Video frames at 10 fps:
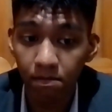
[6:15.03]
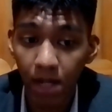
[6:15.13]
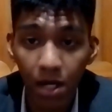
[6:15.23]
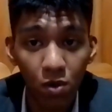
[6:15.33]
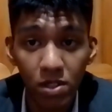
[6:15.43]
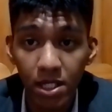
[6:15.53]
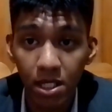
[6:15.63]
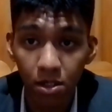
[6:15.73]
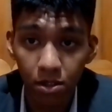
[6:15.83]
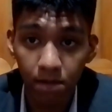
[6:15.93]
Not only
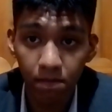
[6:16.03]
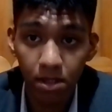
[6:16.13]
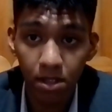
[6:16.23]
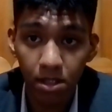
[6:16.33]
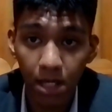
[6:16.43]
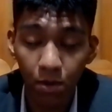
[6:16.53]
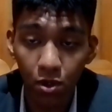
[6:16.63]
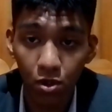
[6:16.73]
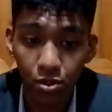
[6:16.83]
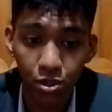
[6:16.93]
kill them, they would
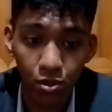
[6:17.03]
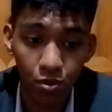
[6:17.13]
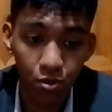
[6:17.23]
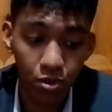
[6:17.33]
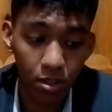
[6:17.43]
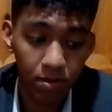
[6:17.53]
also